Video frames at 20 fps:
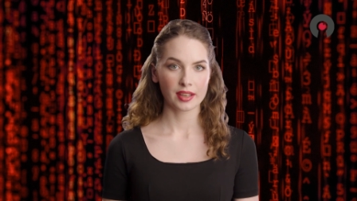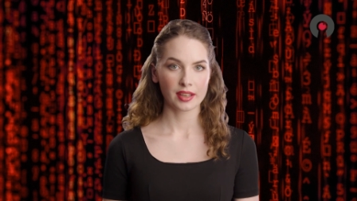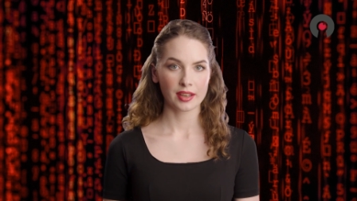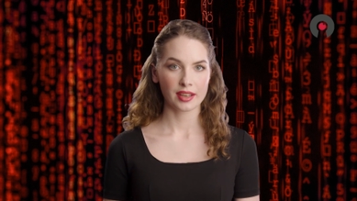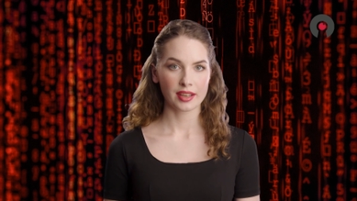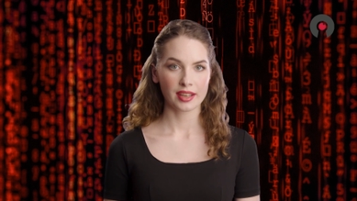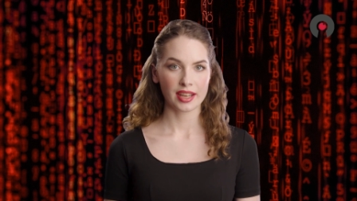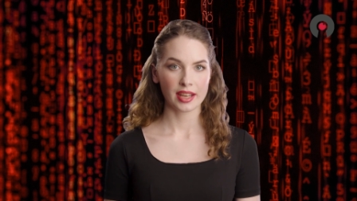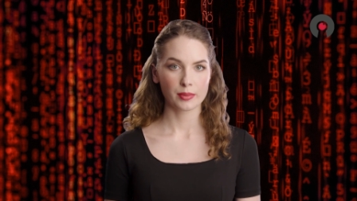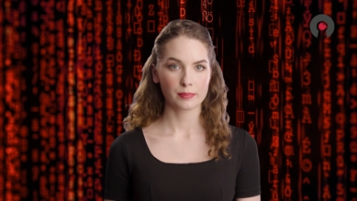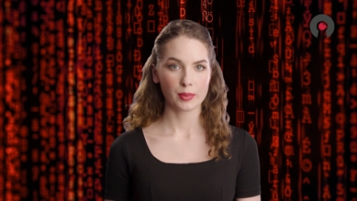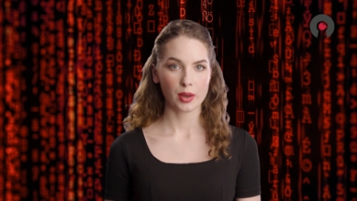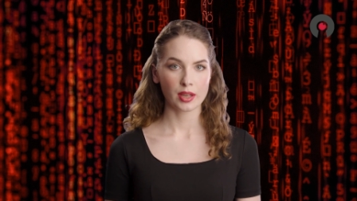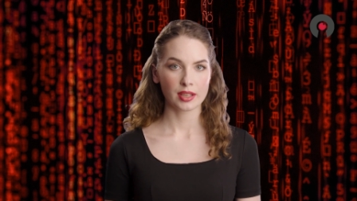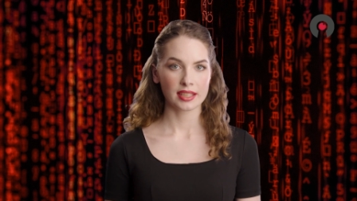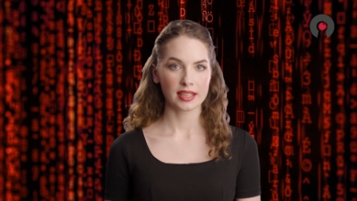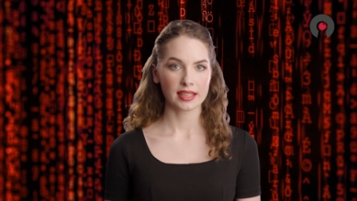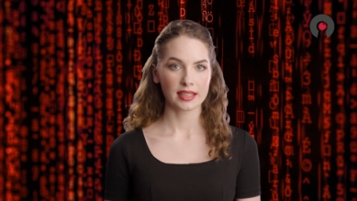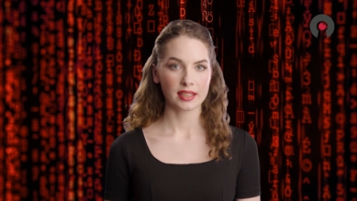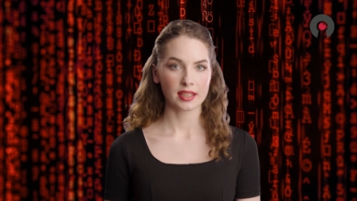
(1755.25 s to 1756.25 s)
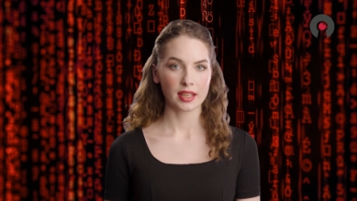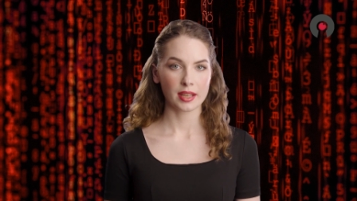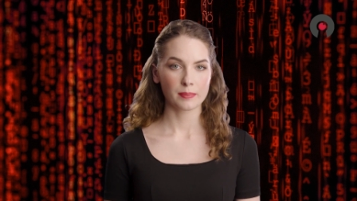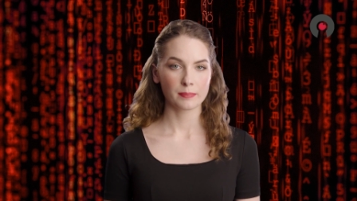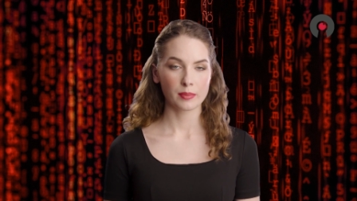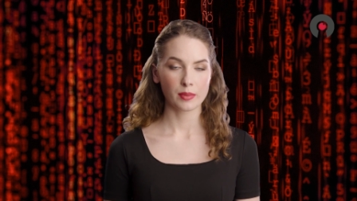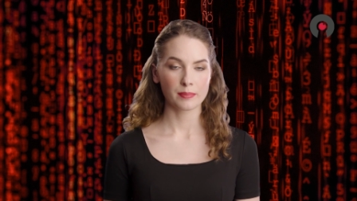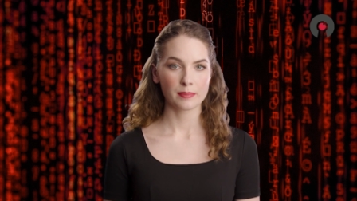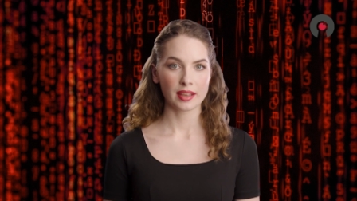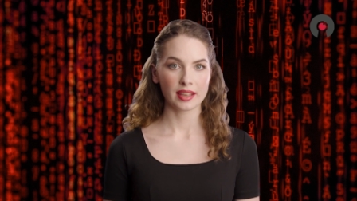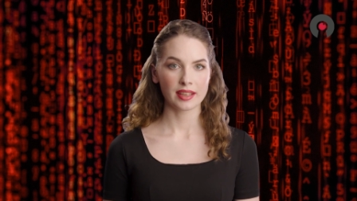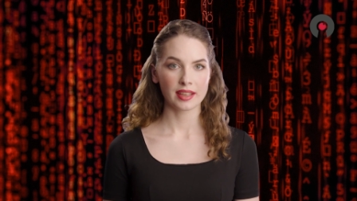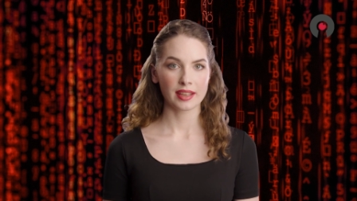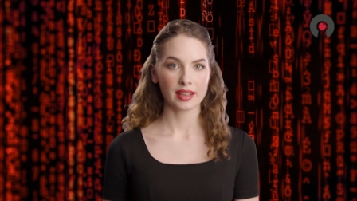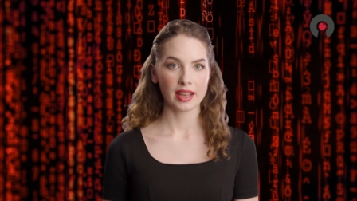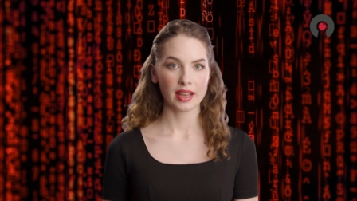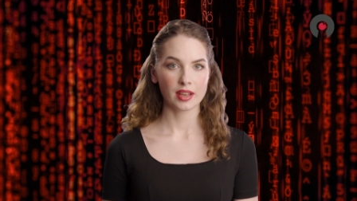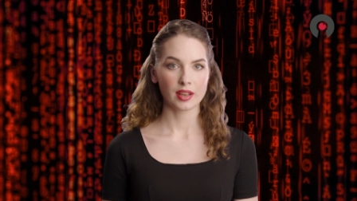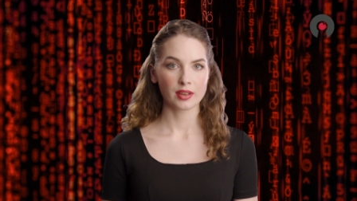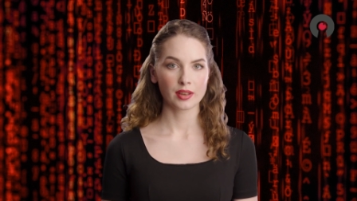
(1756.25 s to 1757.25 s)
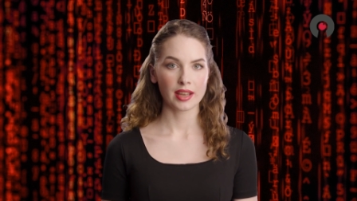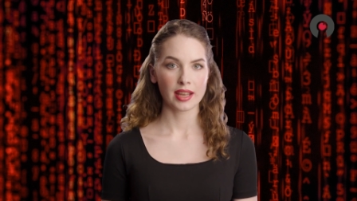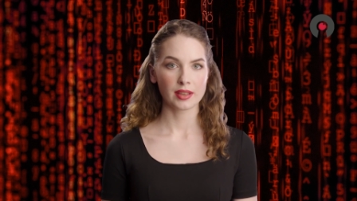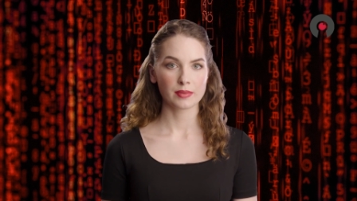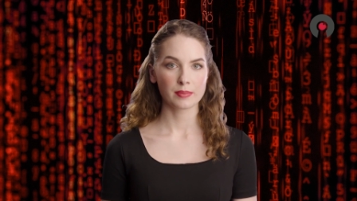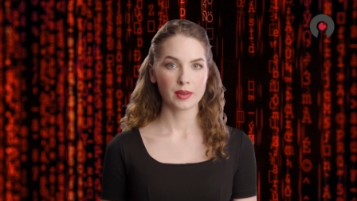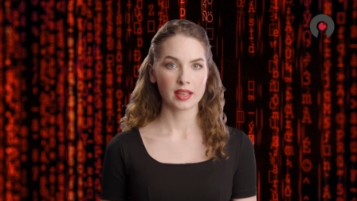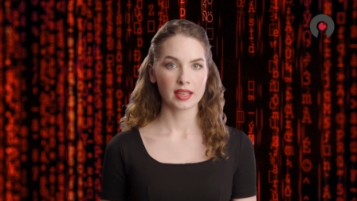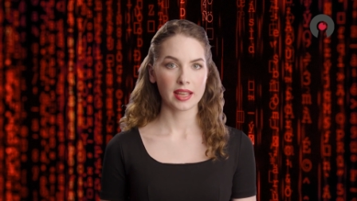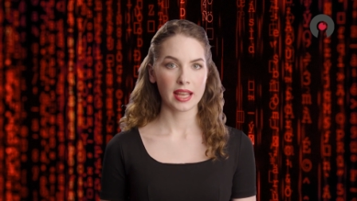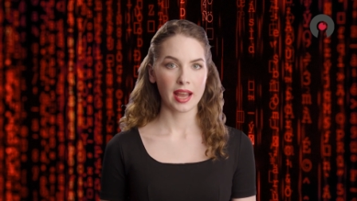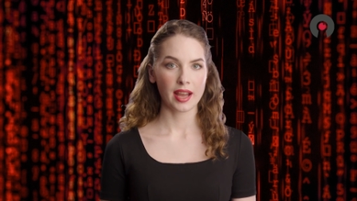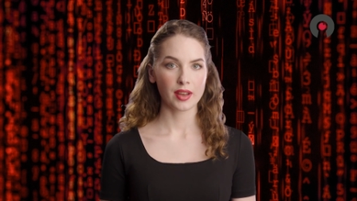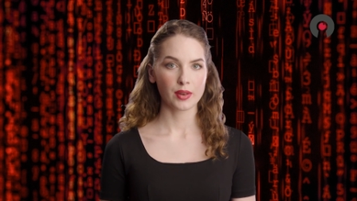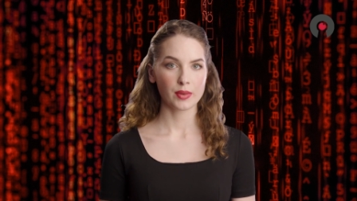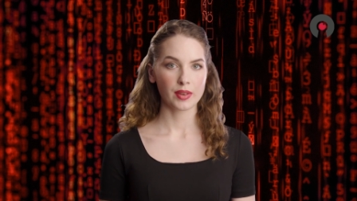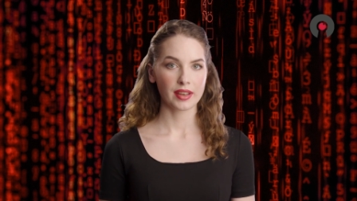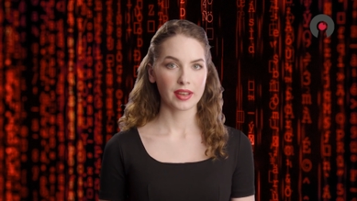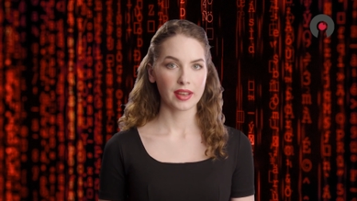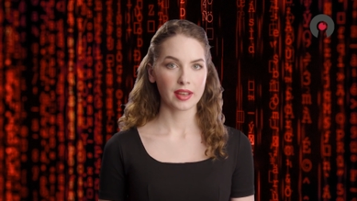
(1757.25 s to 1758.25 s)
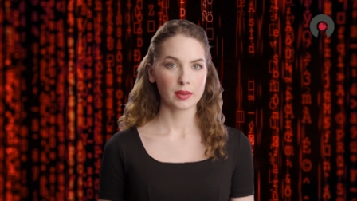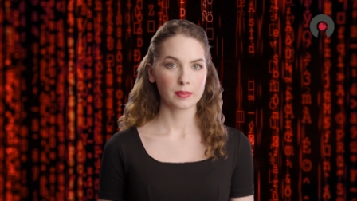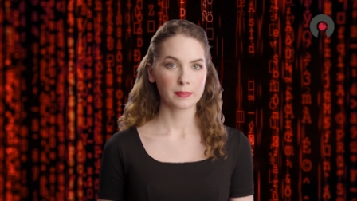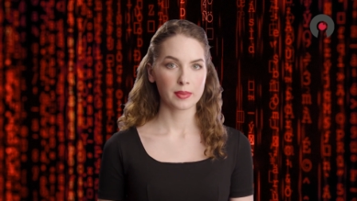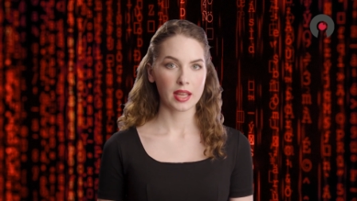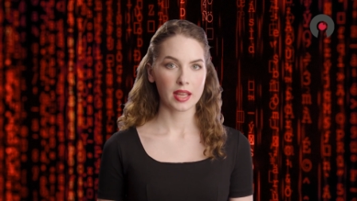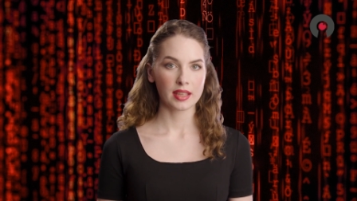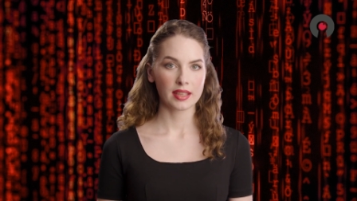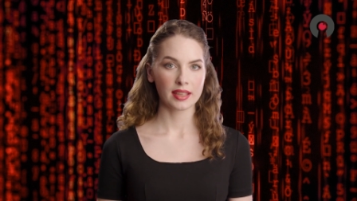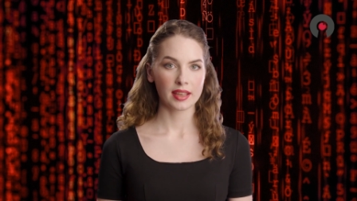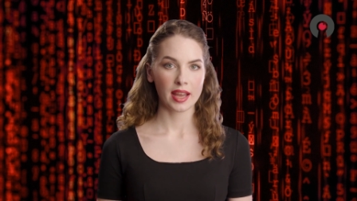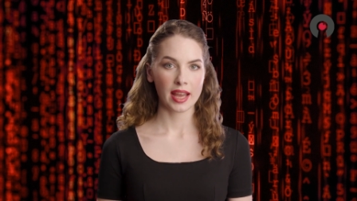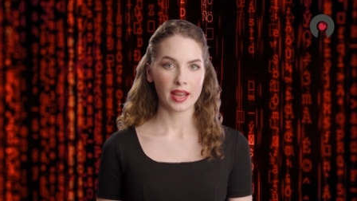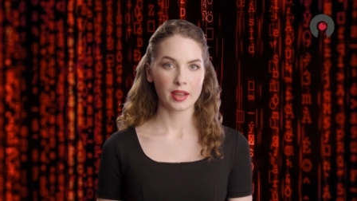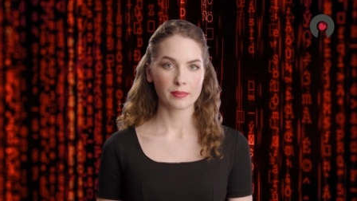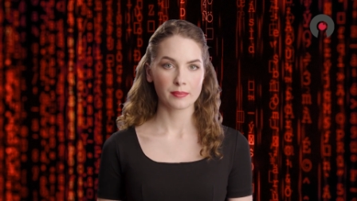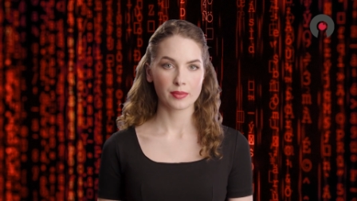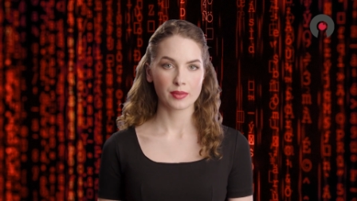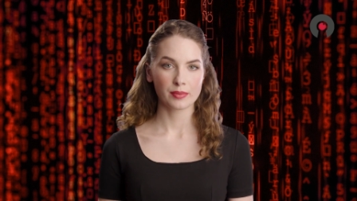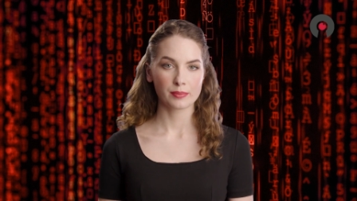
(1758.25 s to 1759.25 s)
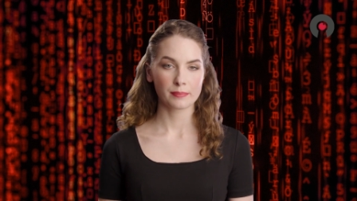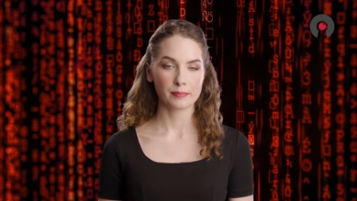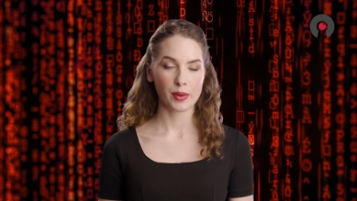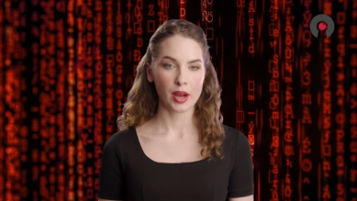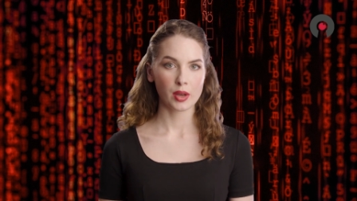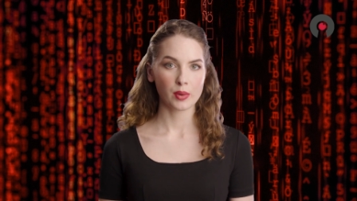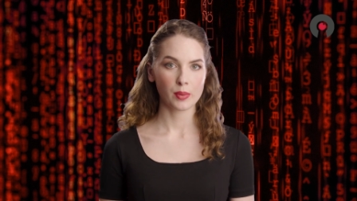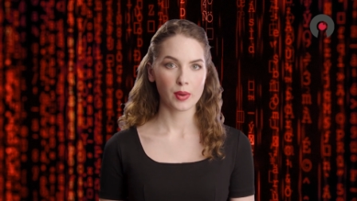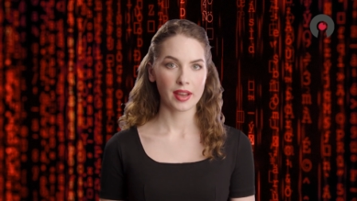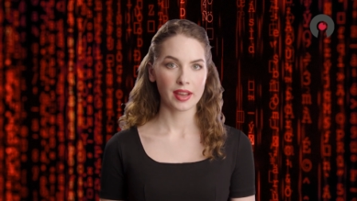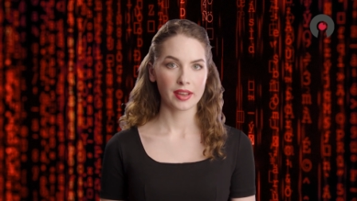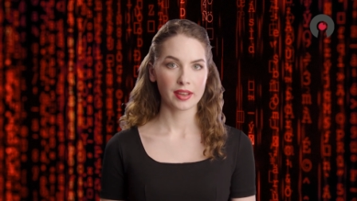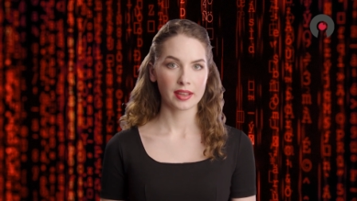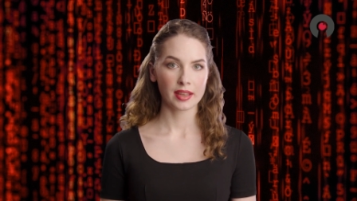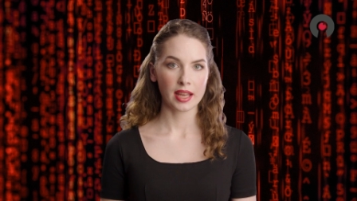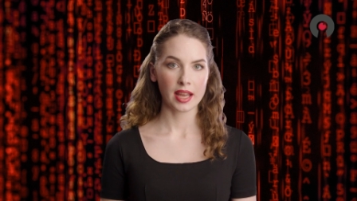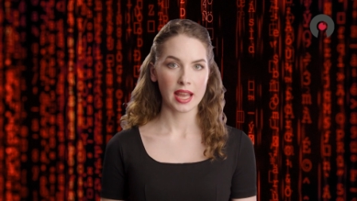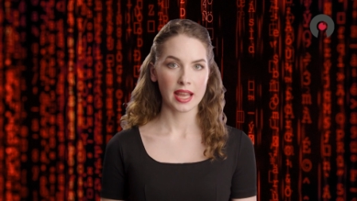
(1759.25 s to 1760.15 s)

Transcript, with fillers: so it's important to implement a secure email gateway that can block spam, malware,